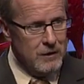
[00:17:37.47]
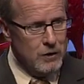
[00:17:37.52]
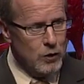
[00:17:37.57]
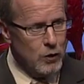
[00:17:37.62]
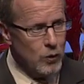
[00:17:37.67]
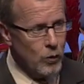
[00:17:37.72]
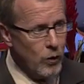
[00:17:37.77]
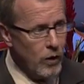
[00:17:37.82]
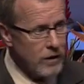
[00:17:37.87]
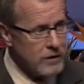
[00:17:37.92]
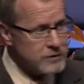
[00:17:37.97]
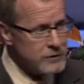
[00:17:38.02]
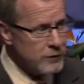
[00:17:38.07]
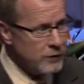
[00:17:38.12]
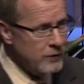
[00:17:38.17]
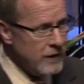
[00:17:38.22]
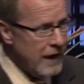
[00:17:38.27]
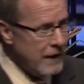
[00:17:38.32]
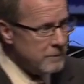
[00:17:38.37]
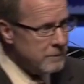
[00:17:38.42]
who works
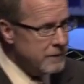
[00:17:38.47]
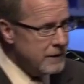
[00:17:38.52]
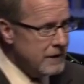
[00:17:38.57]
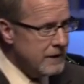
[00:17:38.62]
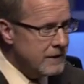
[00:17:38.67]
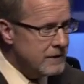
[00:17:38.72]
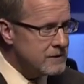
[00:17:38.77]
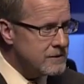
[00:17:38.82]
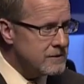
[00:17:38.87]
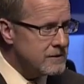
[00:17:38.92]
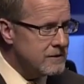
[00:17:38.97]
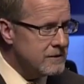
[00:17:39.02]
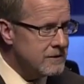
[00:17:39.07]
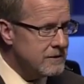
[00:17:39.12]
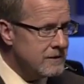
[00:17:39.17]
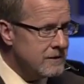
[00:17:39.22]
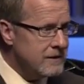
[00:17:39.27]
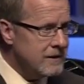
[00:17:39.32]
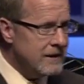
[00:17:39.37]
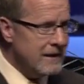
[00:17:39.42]
through that beast
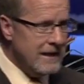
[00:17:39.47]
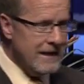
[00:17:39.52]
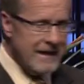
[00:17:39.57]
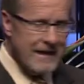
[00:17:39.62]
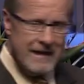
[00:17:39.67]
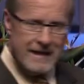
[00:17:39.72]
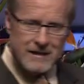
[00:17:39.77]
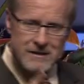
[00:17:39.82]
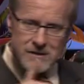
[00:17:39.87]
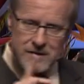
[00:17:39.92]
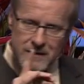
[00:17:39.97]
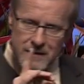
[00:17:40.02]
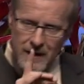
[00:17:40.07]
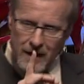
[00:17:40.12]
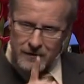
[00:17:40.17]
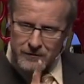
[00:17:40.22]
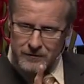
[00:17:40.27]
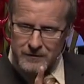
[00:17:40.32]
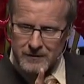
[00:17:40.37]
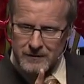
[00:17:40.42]
is
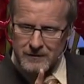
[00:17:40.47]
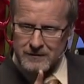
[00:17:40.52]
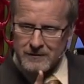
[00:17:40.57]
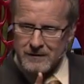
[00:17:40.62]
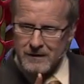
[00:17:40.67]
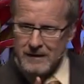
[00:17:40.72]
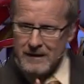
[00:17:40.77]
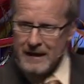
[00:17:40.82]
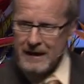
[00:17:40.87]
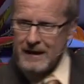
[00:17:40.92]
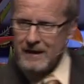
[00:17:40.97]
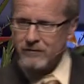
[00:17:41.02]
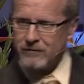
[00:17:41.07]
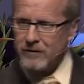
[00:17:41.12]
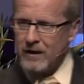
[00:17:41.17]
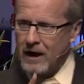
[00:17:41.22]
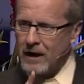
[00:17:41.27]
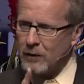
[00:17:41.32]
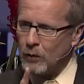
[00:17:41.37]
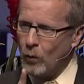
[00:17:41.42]
nothing if
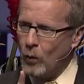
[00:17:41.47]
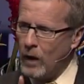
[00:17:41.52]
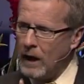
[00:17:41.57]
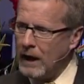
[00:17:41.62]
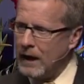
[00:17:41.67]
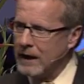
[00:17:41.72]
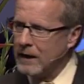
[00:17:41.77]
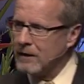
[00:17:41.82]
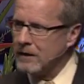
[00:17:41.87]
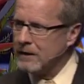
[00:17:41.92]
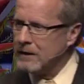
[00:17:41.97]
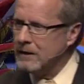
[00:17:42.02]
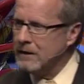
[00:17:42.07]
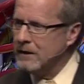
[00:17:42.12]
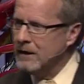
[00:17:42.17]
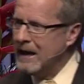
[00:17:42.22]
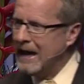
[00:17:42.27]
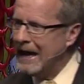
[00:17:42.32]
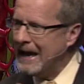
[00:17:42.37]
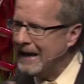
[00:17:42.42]
not wily
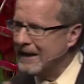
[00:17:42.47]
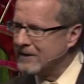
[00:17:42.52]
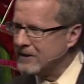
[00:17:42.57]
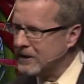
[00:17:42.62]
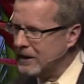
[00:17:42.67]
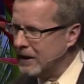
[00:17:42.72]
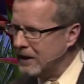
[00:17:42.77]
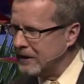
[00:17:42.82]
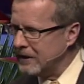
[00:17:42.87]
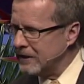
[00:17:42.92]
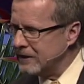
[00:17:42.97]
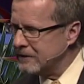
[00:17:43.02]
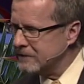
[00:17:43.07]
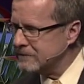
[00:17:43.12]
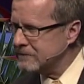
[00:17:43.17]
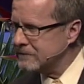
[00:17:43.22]
and cunning,